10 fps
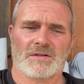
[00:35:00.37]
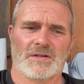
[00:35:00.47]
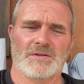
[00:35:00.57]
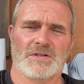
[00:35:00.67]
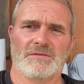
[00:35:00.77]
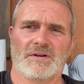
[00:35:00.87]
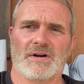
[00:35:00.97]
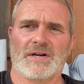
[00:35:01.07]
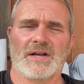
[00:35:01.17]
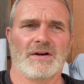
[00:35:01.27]
the UTV
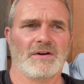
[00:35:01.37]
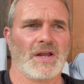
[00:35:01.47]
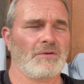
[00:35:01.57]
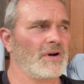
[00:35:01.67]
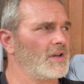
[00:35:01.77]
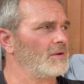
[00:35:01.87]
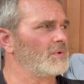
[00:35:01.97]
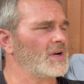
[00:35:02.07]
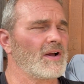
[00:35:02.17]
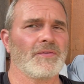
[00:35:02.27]
right now, getting ready to
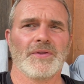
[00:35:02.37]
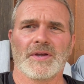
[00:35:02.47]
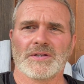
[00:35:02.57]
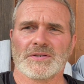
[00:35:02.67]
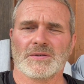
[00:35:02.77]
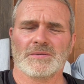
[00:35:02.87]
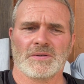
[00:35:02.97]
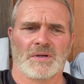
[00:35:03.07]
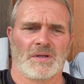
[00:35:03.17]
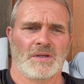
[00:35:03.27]
bring out there. So
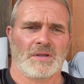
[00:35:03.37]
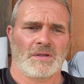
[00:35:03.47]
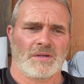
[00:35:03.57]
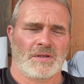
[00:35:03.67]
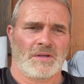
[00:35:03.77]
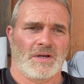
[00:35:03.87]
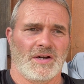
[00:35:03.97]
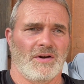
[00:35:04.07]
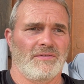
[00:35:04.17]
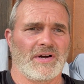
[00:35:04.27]
I
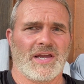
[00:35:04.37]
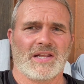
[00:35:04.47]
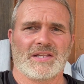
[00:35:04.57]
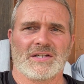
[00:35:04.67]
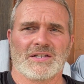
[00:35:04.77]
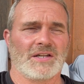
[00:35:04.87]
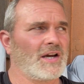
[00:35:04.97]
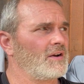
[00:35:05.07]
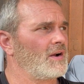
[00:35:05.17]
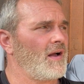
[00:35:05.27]
don't know if I'll get it done
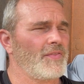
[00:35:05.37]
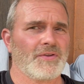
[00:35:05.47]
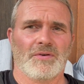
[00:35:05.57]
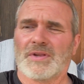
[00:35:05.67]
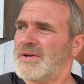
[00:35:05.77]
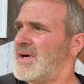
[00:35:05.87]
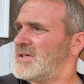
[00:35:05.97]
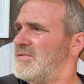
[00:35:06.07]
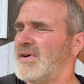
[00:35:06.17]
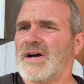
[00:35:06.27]
tonight or have to throw the
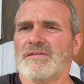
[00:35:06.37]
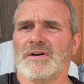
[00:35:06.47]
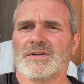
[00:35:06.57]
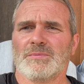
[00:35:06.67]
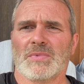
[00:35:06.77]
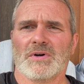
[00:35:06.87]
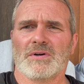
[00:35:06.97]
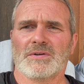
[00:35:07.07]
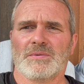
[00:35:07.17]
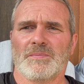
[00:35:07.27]
next 5 on
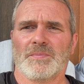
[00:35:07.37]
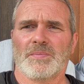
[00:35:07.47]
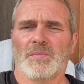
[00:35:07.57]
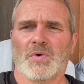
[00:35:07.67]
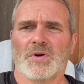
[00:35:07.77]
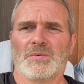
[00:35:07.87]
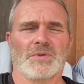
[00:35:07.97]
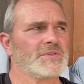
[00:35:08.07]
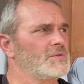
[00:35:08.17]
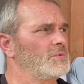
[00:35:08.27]
tomorrow morning.
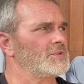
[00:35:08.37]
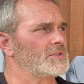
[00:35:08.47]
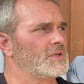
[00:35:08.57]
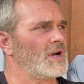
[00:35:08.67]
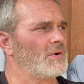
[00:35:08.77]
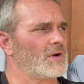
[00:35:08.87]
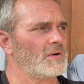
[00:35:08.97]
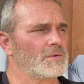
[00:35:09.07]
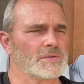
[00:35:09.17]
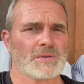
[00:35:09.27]
We'll see how it
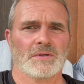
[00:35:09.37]
goes.